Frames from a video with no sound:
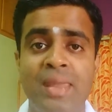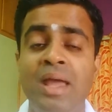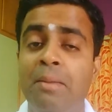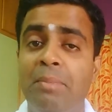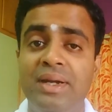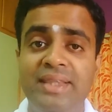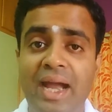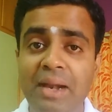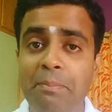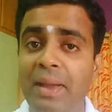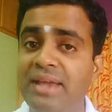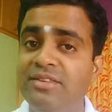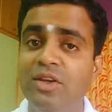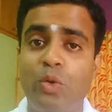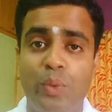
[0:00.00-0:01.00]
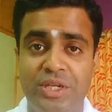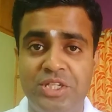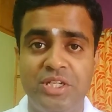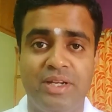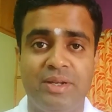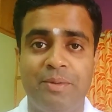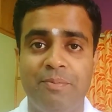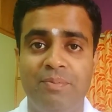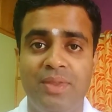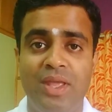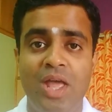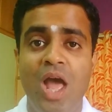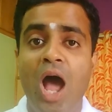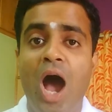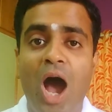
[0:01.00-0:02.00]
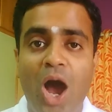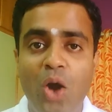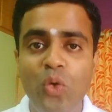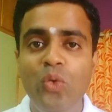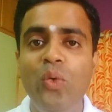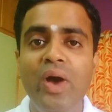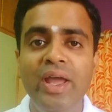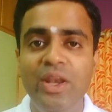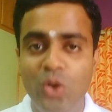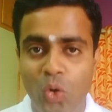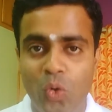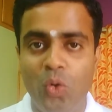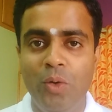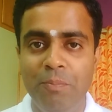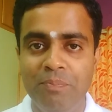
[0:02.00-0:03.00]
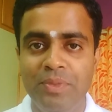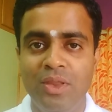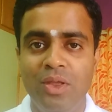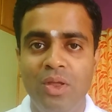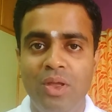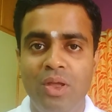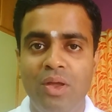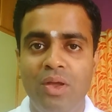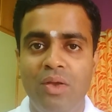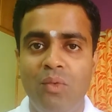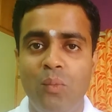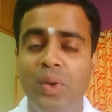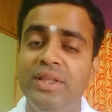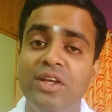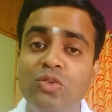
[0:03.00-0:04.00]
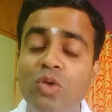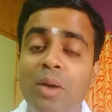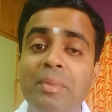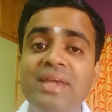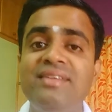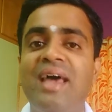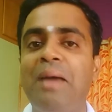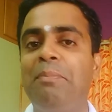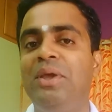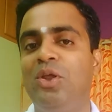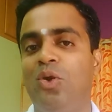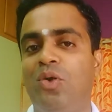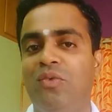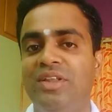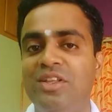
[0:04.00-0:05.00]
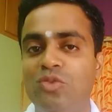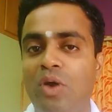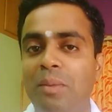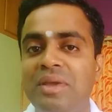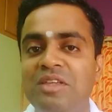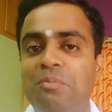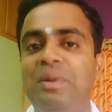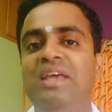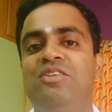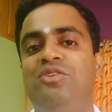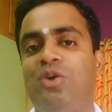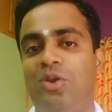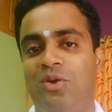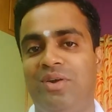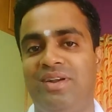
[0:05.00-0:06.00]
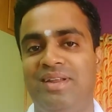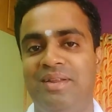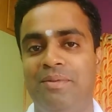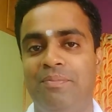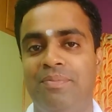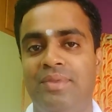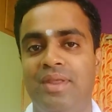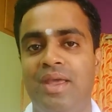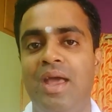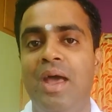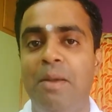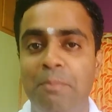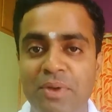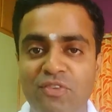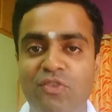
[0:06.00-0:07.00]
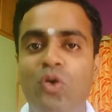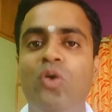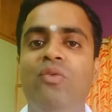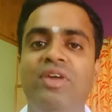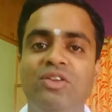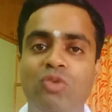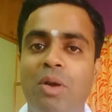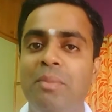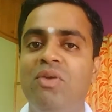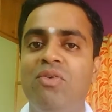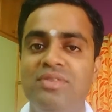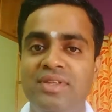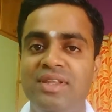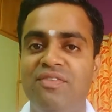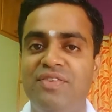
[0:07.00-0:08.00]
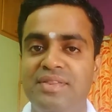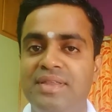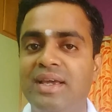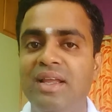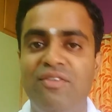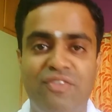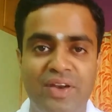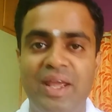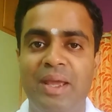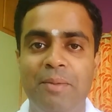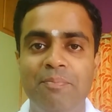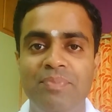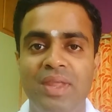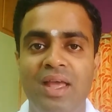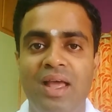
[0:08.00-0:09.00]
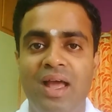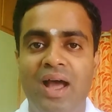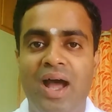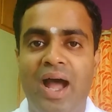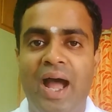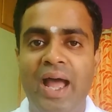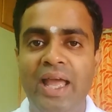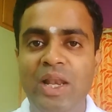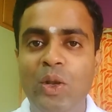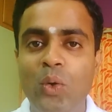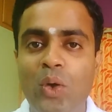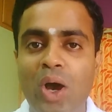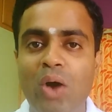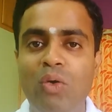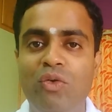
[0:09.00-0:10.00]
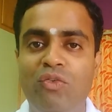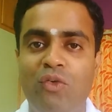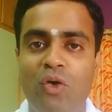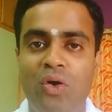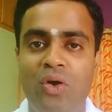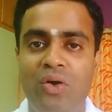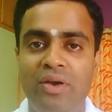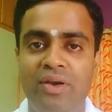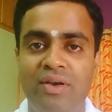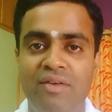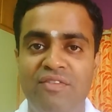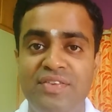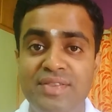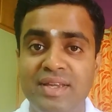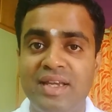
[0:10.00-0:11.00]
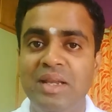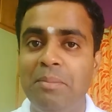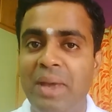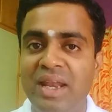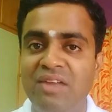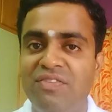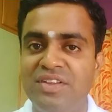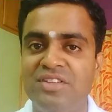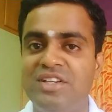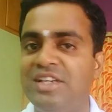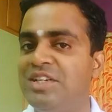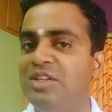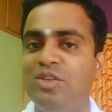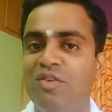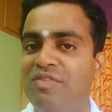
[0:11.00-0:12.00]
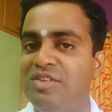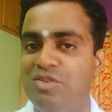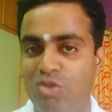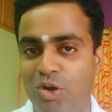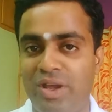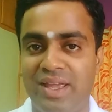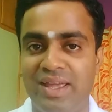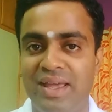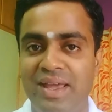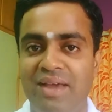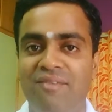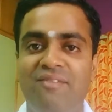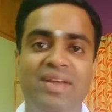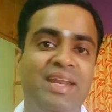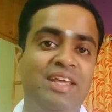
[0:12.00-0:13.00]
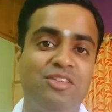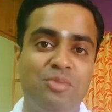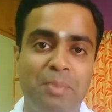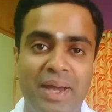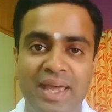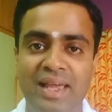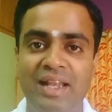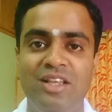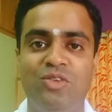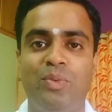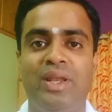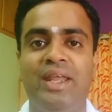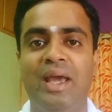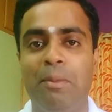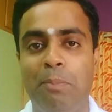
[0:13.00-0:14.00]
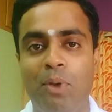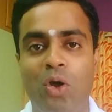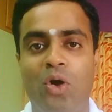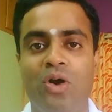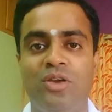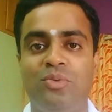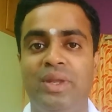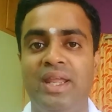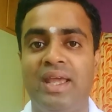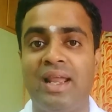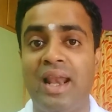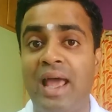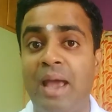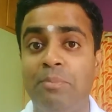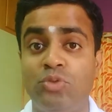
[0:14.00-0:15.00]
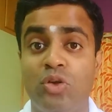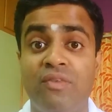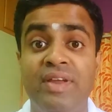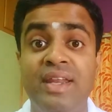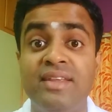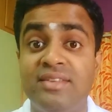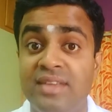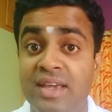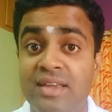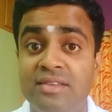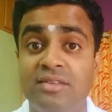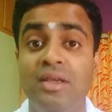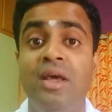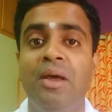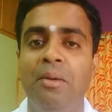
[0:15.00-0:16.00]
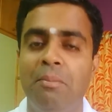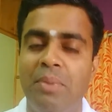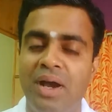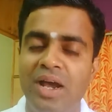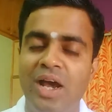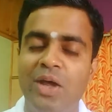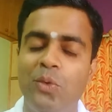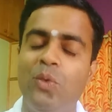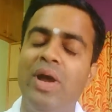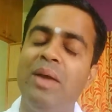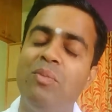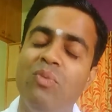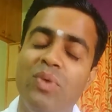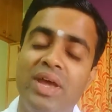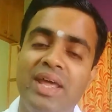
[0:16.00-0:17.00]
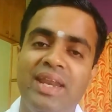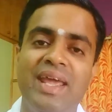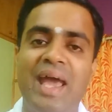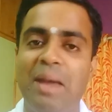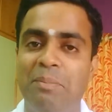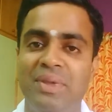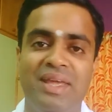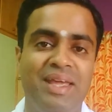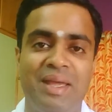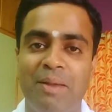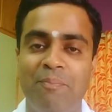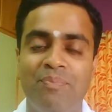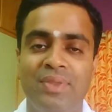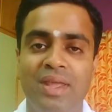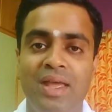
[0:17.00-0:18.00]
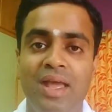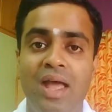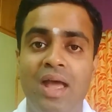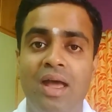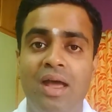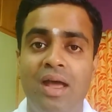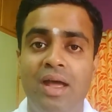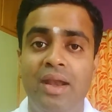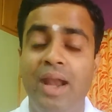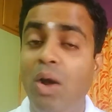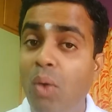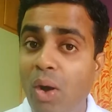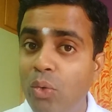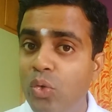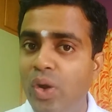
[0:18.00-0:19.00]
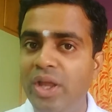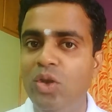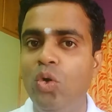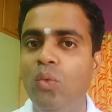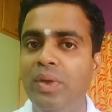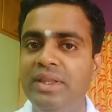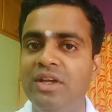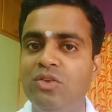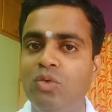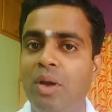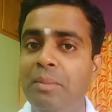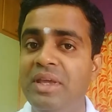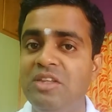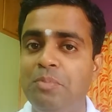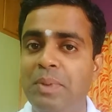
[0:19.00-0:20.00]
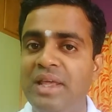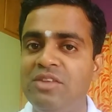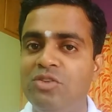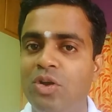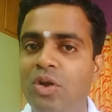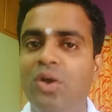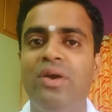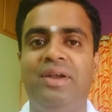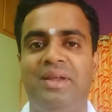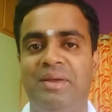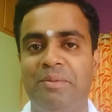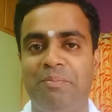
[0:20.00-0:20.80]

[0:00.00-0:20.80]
But that begs a question how do I know whether Swami is happy or not, whether Swami is pleased or not? before when Swami was in the physical frame, I look out for physical manifestations of his joy. When he smiles, when he applauds, when he claps, or when he says, Bangaru, I am very happy. Now, how do I know whether Swami is pleased or not?